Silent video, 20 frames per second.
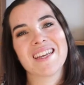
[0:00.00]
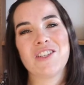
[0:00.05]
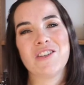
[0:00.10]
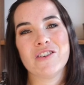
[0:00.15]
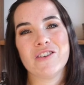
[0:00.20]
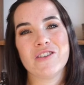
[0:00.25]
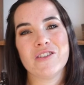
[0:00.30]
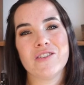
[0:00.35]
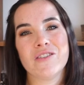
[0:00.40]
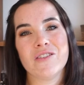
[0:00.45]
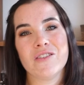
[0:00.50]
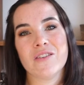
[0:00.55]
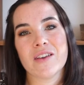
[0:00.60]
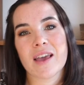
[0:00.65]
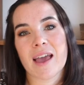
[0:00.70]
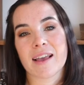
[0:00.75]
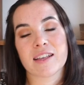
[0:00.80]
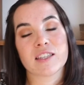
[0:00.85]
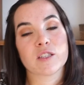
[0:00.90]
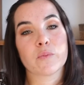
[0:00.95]
to
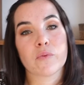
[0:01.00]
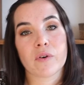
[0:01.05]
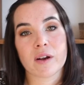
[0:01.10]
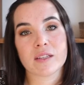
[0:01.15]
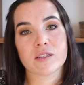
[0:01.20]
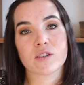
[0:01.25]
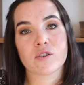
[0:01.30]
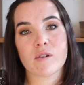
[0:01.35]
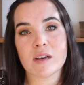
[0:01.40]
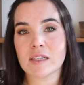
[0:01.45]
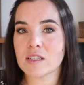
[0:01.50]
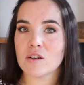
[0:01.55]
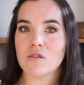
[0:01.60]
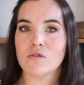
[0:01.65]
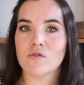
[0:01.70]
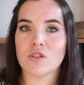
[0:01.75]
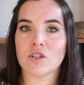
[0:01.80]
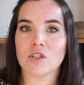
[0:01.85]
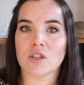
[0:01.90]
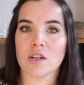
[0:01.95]
express your
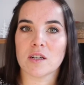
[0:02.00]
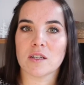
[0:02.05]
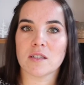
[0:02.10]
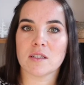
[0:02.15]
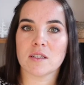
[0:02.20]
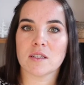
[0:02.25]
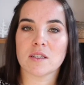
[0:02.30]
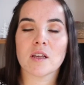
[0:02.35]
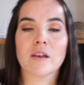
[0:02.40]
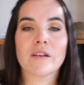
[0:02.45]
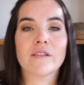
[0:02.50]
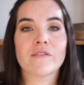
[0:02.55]
resolutions.